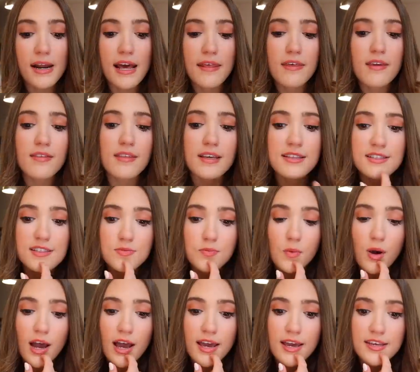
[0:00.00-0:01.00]
But I think that's
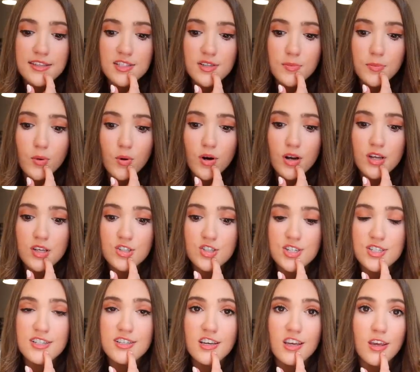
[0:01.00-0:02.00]
why it's important
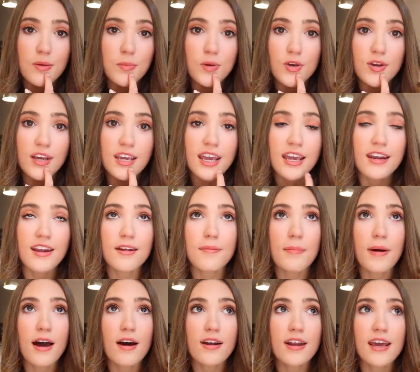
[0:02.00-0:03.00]
just to communicate
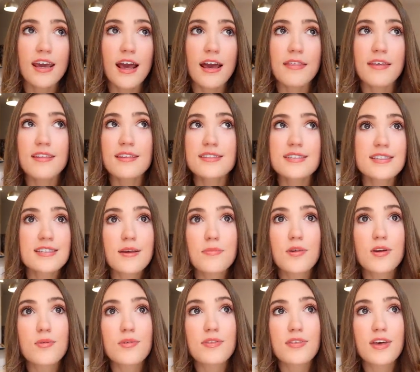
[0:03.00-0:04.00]
about it. I think this is
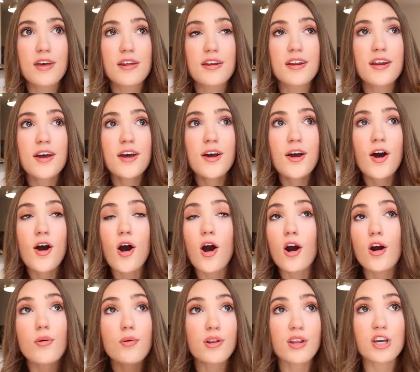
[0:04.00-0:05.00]
something within
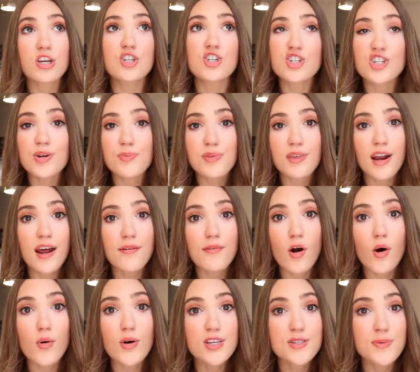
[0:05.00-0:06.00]
our relationship that I've
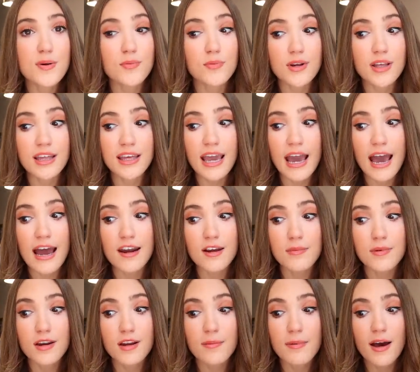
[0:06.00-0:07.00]
always been really
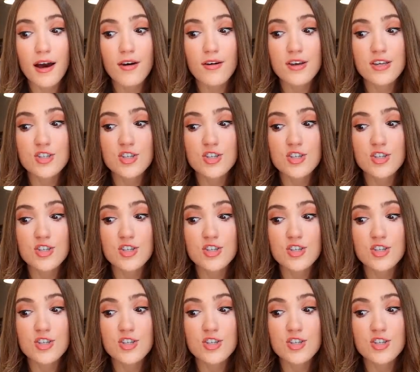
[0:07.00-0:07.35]
adamant about